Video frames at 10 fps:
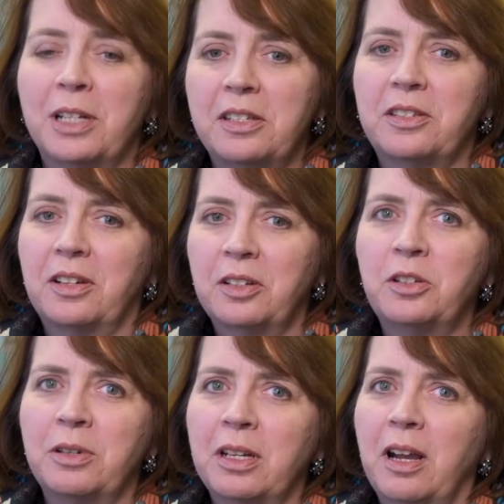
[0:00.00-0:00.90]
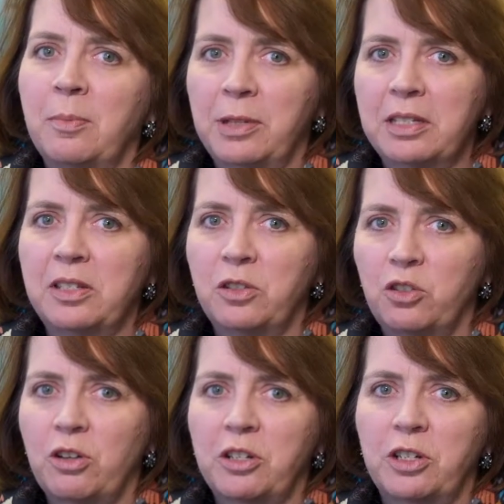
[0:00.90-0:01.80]
I started doing complex
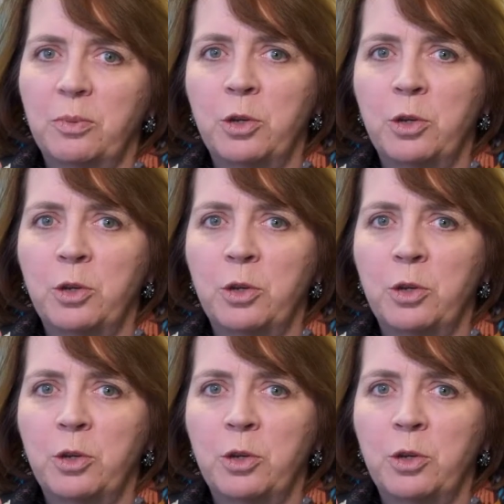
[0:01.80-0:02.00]
instruction,